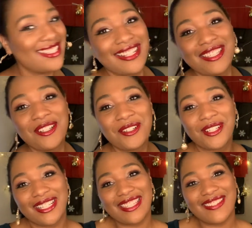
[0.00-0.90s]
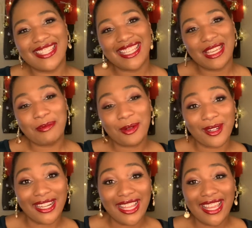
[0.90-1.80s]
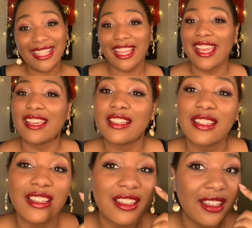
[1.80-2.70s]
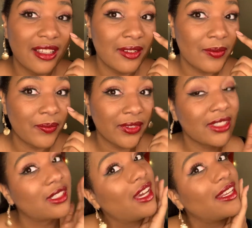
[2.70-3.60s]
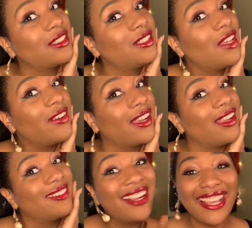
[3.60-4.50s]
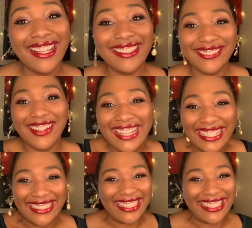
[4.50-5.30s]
so Christmassy and pretty? Like, God, I love it, right? Right?